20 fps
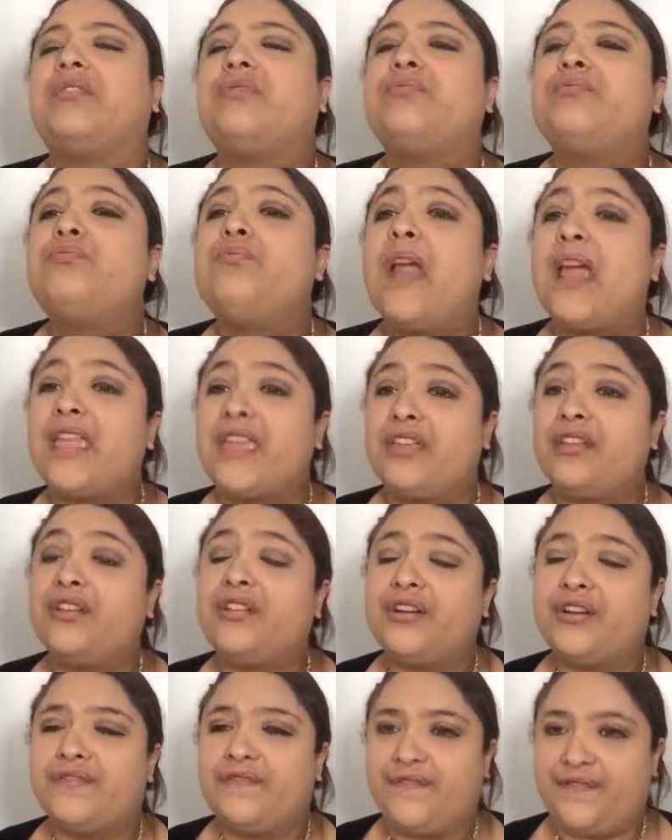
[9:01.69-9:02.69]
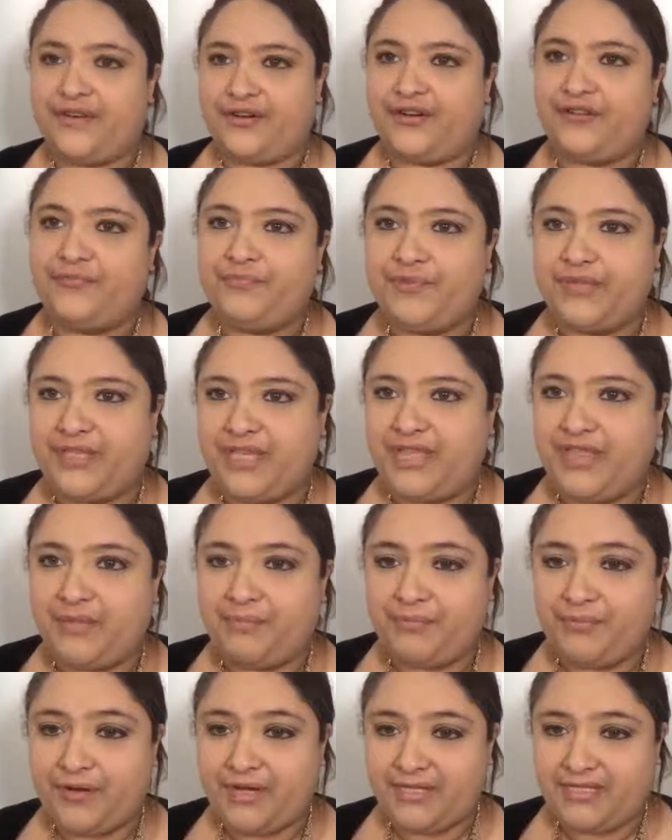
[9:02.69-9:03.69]
regular verbs in the
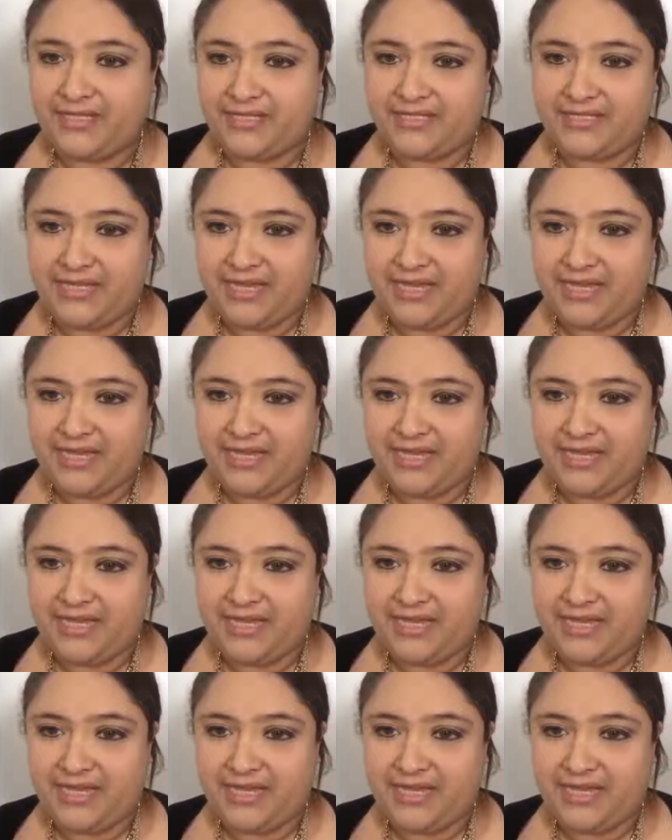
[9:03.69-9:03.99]
present